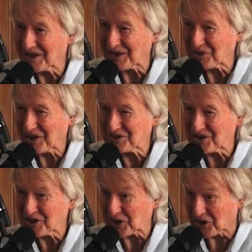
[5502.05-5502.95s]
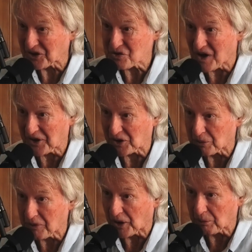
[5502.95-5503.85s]
uh, did a lot of training
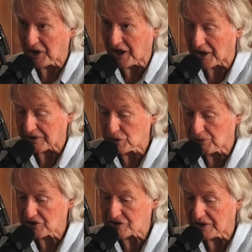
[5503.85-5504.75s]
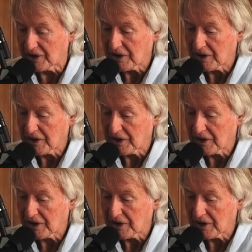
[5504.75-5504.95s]
on Mount Mee out of Caboolture,